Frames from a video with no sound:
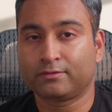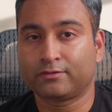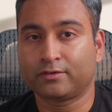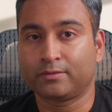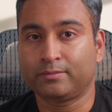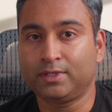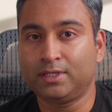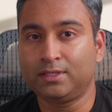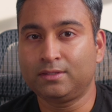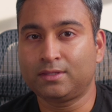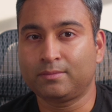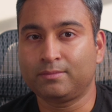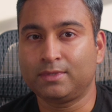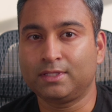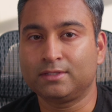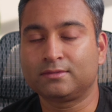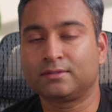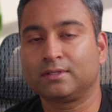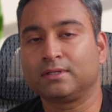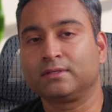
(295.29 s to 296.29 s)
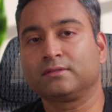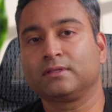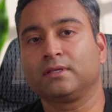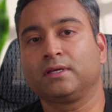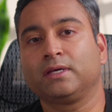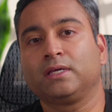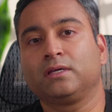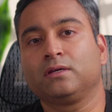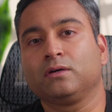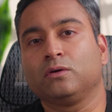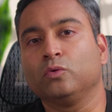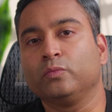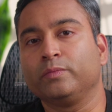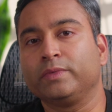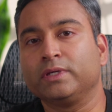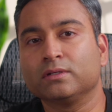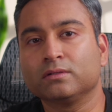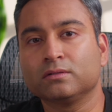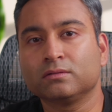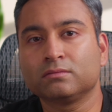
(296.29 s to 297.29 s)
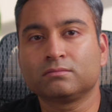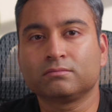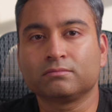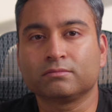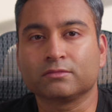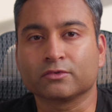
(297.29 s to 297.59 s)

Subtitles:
For me, that means things like oatmeal,